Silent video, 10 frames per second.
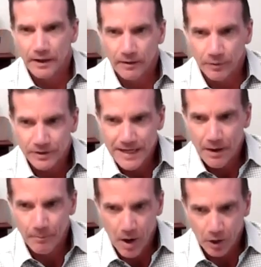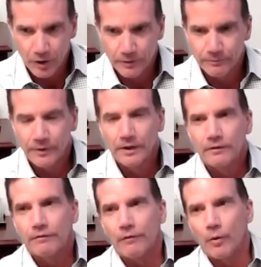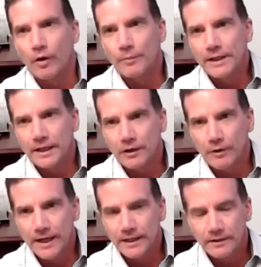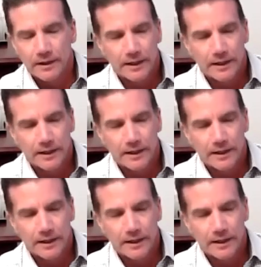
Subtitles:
what is now Markham for being a great